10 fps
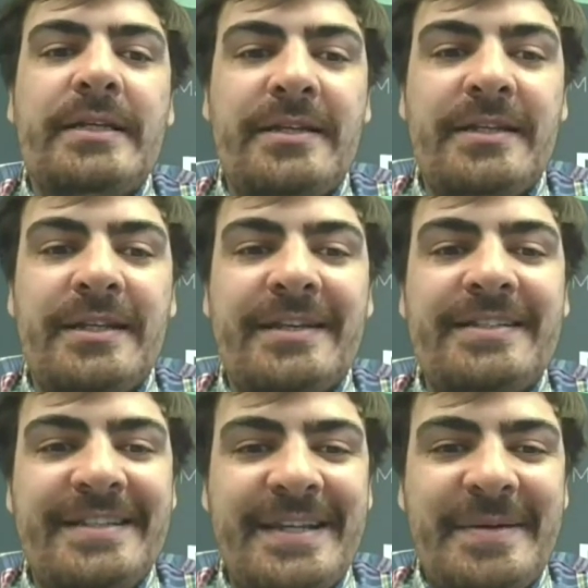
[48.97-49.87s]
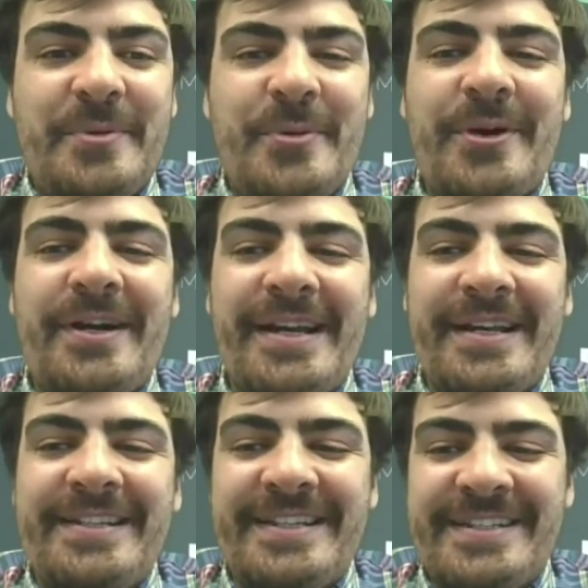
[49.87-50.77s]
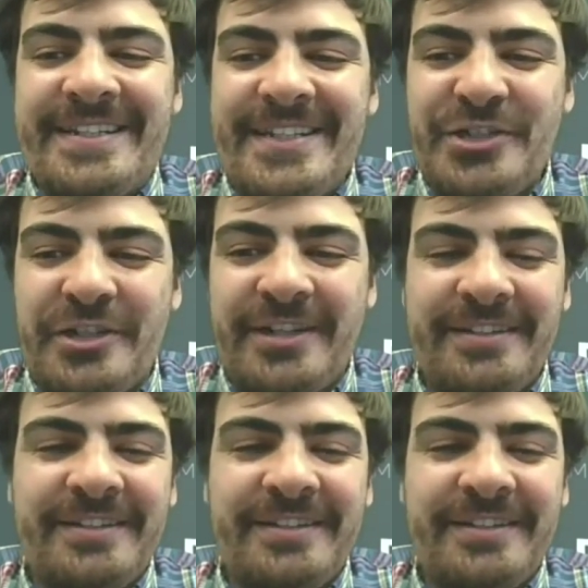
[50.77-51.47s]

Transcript: India, Singapore, and Indonesia.